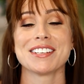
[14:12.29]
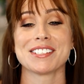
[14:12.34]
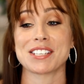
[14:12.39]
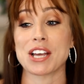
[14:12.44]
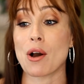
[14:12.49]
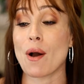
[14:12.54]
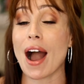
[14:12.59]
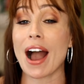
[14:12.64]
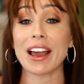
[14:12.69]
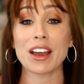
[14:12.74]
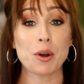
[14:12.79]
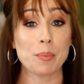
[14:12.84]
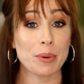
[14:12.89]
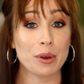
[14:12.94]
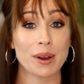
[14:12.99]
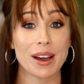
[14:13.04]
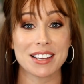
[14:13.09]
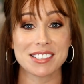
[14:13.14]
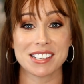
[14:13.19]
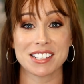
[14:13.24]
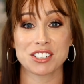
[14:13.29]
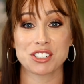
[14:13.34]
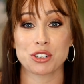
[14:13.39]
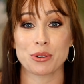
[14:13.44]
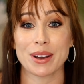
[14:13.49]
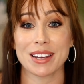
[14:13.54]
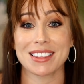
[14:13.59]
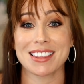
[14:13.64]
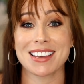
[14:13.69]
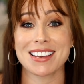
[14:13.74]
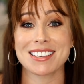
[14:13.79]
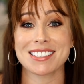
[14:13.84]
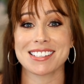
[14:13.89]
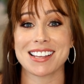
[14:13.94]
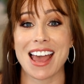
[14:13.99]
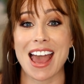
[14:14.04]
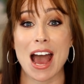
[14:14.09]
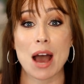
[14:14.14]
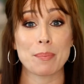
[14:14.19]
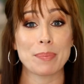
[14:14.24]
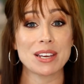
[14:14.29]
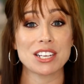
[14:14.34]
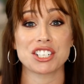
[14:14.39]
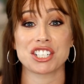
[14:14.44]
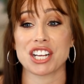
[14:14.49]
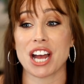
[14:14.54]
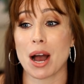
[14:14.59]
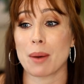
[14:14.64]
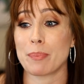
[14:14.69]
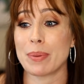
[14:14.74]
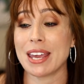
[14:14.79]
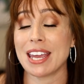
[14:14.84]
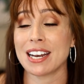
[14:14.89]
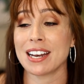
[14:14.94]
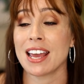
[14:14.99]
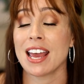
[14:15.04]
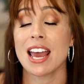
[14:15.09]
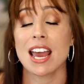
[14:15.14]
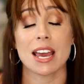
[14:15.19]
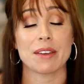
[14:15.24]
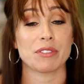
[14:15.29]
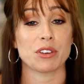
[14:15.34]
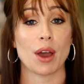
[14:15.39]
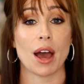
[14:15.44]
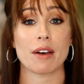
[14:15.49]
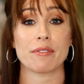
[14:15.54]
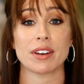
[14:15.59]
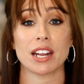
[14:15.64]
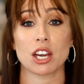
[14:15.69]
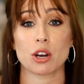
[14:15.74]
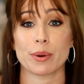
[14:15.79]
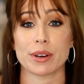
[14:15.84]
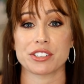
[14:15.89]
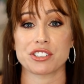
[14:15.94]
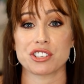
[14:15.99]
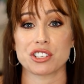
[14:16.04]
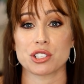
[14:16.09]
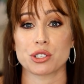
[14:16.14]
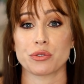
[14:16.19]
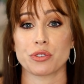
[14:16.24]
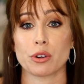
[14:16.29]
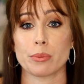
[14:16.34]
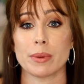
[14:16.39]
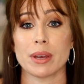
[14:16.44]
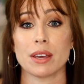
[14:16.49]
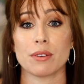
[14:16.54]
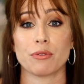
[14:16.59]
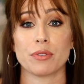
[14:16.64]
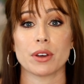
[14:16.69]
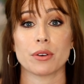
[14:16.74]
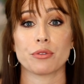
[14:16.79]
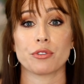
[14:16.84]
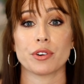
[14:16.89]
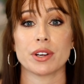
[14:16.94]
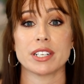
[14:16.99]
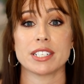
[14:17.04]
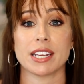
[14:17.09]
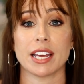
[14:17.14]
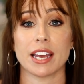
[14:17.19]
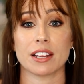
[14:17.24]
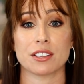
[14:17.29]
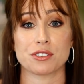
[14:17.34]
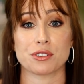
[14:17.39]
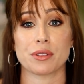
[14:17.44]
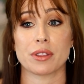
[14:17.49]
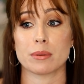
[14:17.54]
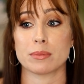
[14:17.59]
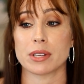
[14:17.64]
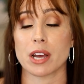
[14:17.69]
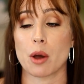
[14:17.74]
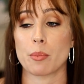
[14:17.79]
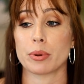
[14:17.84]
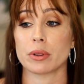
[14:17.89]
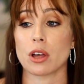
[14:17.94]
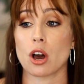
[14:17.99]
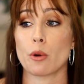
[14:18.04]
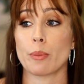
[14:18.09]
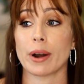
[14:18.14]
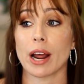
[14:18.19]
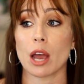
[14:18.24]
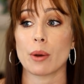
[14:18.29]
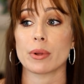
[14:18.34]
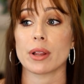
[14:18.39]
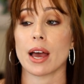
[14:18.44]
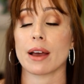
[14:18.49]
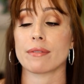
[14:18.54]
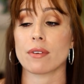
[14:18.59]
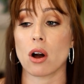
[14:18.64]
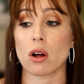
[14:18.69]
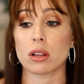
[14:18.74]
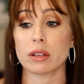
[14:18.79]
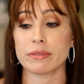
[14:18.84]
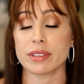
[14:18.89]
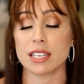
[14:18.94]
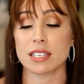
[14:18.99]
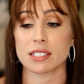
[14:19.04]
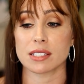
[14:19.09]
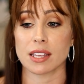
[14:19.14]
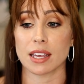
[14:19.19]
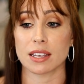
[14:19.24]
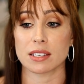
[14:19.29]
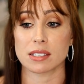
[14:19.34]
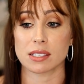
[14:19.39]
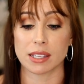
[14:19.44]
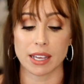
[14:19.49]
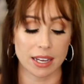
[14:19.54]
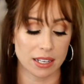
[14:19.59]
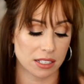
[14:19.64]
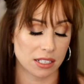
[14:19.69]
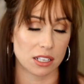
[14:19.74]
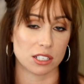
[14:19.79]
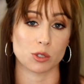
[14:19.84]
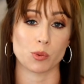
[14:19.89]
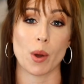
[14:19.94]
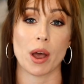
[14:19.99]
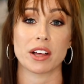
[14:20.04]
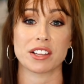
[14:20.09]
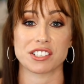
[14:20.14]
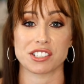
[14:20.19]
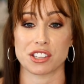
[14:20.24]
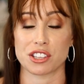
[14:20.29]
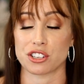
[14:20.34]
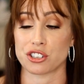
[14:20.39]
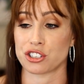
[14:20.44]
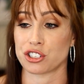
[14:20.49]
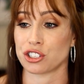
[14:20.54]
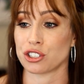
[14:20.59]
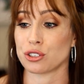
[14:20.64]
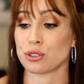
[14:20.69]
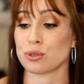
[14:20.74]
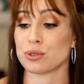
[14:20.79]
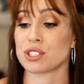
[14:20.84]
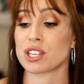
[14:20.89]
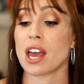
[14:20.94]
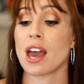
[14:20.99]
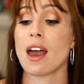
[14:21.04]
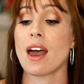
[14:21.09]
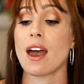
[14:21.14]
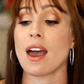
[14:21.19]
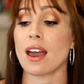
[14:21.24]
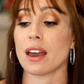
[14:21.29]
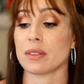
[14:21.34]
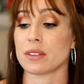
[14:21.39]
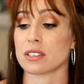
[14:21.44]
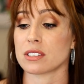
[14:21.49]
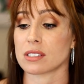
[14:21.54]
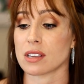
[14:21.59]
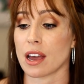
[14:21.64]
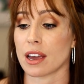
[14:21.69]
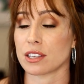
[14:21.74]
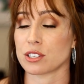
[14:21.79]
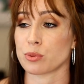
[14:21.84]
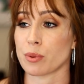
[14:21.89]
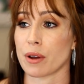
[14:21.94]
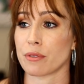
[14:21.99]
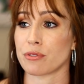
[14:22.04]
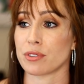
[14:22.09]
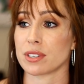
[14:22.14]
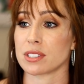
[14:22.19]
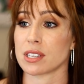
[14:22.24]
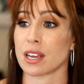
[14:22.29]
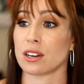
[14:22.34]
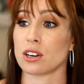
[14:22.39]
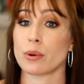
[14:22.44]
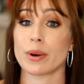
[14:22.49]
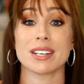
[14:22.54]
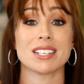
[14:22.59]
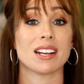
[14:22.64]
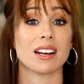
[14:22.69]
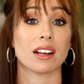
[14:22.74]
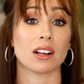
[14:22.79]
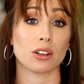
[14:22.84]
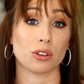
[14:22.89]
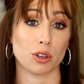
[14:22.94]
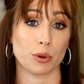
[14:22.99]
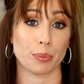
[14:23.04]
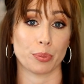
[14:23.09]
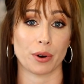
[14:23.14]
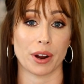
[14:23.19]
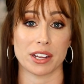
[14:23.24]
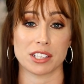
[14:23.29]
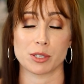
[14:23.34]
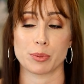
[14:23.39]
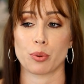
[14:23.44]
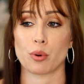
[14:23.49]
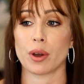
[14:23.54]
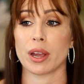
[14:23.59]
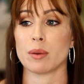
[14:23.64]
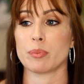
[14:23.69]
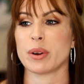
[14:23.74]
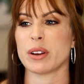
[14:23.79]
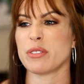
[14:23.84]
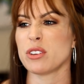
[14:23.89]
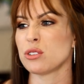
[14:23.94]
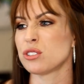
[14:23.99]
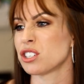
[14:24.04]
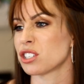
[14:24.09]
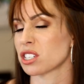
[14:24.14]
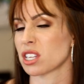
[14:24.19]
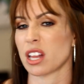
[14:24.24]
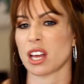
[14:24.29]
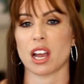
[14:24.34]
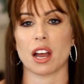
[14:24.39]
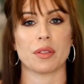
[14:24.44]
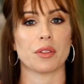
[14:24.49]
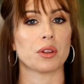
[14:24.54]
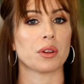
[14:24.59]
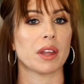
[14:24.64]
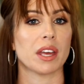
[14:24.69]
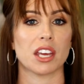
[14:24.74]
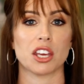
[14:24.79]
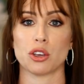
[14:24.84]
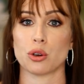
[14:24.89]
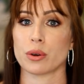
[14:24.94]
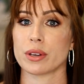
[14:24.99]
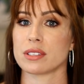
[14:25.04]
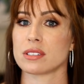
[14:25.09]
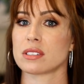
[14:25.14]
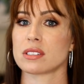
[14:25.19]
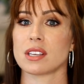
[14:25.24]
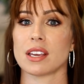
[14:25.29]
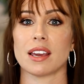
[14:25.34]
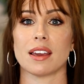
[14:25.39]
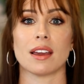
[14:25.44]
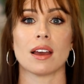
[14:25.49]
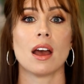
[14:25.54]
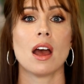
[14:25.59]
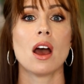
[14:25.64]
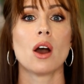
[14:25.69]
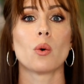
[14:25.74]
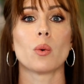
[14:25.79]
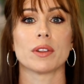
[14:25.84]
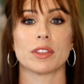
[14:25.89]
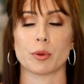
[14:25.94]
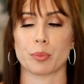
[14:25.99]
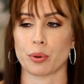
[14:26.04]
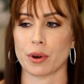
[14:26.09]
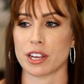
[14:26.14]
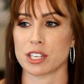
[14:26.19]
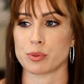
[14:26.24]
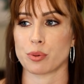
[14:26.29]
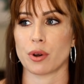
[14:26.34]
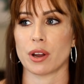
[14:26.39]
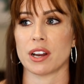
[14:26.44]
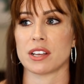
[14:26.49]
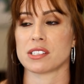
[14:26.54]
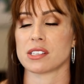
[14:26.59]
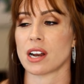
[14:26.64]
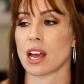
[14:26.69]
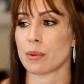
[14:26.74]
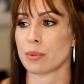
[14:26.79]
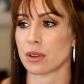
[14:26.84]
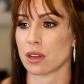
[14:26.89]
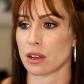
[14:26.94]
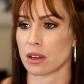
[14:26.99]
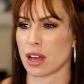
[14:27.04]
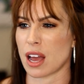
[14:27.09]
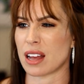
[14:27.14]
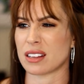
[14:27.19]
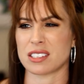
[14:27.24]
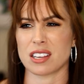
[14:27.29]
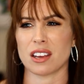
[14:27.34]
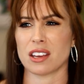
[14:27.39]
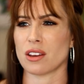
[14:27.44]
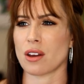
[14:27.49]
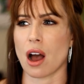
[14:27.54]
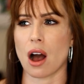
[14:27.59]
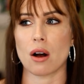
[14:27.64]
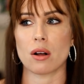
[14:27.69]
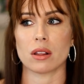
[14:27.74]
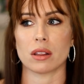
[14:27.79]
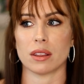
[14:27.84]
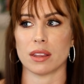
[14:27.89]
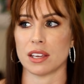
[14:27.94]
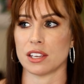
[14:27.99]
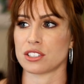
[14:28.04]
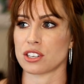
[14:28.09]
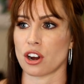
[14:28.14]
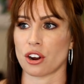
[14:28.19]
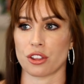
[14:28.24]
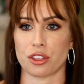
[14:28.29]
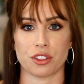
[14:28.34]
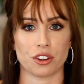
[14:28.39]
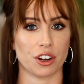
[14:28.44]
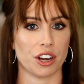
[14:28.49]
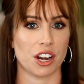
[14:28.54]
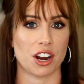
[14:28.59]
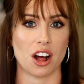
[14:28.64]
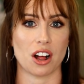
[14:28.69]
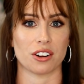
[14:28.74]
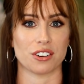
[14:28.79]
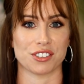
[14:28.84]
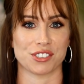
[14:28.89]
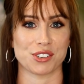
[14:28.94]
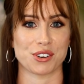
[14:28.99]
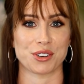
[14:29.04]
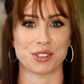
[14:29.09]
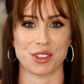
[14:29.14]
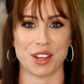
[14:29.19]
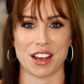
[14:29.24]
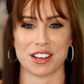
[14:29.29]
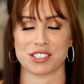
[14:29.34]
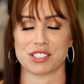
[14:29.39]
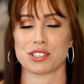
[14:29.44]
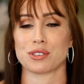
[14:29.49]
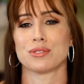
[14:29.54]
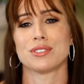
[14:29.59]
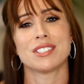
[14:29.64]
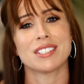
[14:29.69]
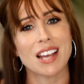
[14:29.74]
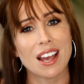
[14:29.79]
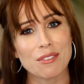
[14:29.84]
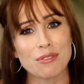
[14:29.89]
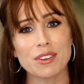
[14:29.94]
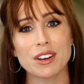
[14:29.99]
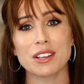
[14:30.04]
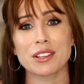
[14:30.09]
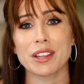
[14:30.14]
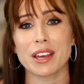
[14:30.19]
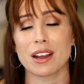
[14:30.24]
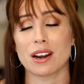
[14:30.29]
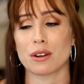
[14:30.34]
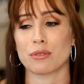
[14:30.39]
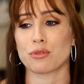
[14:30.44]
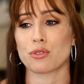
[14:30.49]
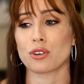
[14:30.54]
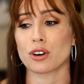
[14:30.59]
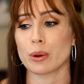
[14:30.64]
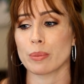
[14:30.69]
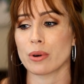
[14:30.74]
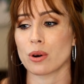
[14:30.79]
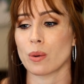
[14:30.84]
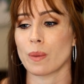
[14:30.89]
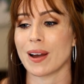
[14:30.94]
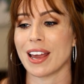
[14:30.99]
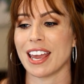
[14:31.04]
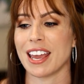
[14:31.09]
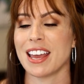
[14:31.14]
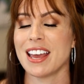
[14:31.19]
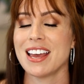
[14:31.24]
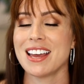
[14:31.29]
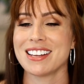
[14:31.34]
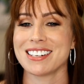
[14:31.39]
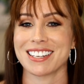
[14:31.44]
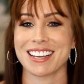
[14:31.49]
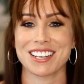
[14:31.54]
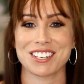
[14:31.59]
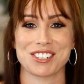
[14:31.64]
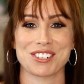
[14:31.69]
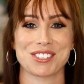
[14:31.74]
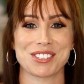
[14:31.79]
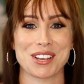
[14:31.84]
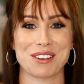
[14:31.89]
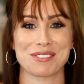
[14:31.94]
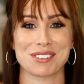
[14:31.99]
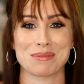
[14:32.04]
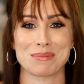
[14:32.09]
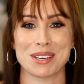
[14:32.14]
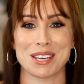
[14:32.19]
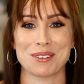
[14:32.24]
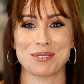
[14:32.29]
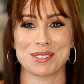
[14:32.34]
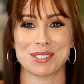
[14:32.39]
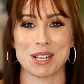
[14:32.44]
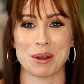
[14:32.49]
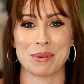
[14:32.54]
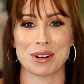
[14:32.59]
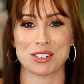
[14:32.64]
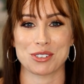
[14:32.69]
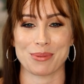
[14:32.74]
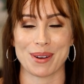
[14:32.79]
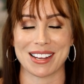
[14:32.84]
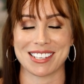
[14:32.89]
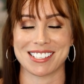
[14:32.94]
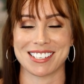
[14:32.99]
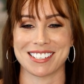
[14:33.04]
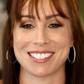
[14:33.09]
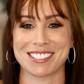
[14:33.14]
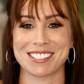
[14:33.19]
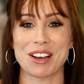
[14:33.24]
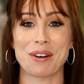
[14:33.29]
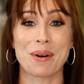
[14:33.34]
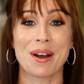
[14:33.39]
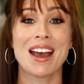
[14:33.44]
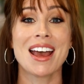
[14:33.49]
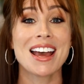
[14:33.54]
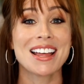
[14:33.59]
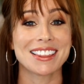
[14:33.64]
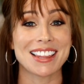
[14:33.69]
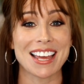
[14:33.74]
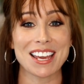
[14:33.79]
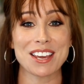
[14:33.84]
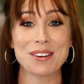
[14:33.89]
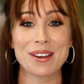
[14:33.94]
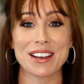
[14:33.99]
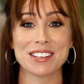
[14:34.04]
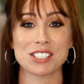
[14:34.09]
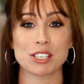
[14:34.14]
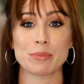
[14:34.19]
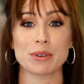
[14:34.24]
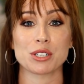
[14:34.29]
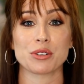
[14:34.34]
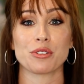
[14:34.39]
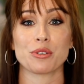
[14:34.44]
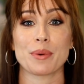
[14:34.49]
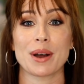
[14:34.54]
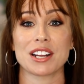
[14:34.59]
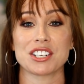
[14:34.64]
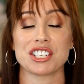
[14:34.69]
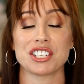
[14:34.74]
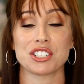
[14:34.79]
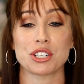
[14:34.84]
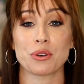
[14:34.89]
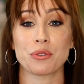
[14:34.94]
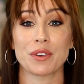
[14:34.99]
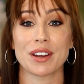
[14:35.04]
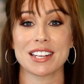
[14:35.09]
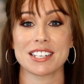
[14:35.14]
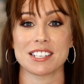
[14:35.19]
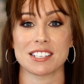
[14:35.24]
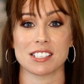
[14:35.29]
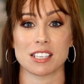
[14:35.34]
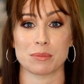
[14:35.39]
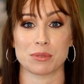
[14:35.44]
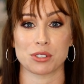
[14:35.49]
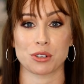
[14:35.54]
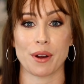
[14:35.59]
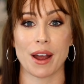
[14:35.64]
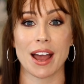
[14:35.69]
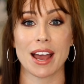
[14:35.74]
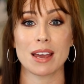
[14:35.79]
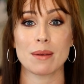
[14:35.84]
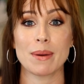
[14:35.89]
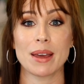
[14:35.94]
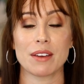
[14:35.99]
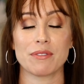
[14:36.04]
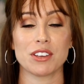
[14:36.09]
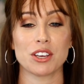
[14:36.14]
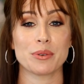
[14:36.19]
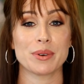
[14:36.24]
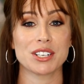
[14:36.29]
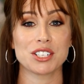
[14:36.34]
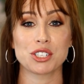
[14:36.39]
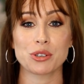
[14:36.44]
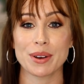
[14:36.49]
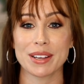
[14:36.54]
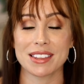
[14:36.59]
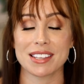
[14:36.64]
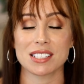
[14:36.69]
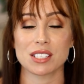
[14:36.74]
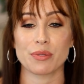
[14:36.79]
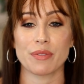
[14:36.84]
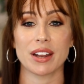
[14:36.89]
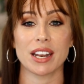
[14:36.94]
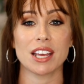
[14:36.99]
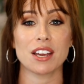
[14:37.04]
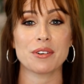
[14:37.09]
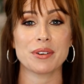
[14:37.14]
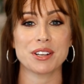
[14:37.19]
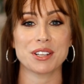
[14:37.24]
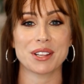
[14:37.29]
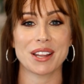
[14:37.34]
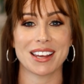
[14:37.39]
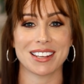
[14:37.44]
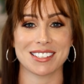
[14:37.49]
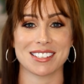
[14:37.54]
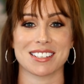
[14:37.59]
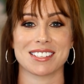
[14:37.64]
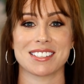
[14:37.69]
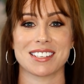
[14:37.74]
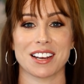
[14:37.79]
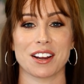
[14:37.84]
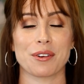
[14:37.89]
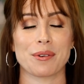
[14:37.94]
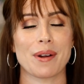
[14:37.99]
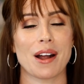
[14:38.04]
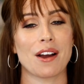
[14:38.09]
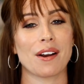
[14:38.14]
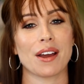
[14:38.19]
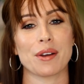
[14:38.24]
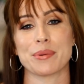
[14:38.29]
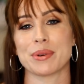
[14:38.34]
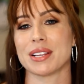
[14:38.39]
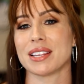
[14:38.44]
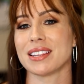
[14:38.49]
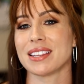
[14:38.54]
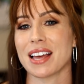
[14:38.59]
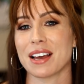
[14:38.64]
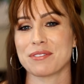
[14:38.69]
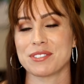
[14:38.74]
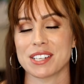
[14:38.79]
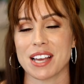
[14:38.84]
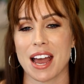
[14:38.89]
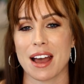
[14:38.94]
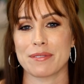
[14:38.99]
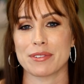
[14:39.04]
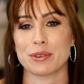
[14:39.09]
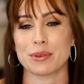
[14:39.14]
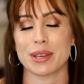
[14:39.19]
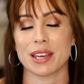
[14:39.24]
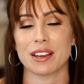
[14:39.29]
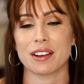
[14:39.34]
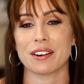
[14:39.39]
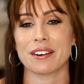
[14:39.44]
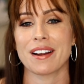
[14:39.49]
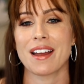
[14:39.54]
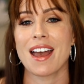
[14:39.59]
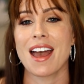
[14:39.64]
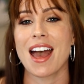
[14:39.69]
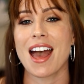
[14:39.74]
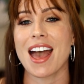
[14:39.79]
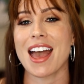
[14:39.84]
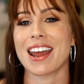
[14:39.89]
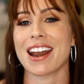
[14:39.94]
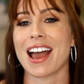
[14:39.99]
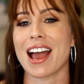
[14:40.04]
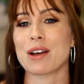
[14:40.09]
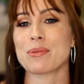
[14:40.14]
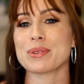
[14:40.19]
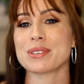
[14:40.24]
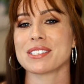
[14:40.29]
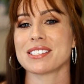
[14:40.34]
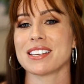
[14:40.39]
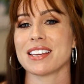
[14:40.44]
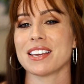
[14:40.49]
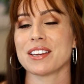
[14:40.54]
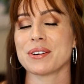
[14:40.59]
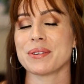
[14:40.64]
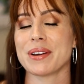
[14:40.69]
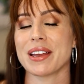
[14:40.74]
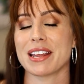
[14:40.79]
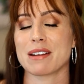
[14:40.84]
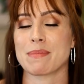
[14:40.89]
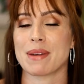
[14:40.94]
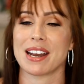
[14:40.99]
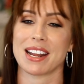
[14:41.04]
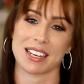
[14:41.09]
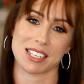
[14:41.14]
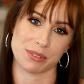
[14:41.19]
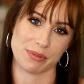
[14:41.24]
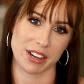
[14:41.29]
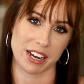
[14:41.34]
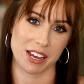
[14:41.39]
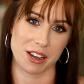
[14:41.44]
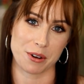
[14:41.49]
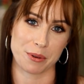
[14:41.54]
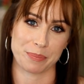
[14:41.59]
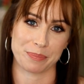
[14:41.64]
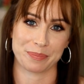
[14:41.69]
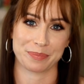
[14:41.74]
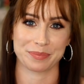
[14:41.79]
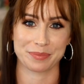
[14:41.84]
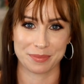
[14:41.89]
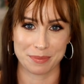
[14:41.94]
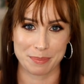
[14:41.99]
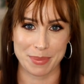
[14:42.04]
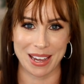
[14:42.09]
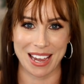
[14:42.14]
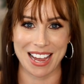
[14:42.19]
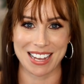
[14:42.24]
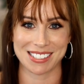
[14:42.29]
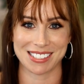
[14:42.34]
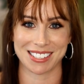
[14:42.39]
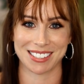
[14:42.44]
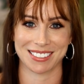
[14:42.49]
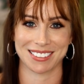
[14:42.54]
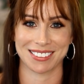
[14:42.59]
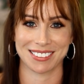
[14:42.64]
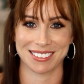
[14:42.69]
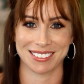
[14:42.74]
So I hope you guys enjoyed this. Happy shopping. If you have any questions for me, feel free to answer them down below, but I will have all of these things linked as well as the shoes and the size reference. I know I did include price point, but if you just click on the link, you can see what the price point is. And I will I tell you all of these are $30 or less. So definitely an affordable way to get yourself some cute summer dresses. So thank you guys so much for watching. Don't forget to subscribe if you enjoyed this video and you'd like to stick around. I would love to have you here and I will see you in my next video. Bye, guys.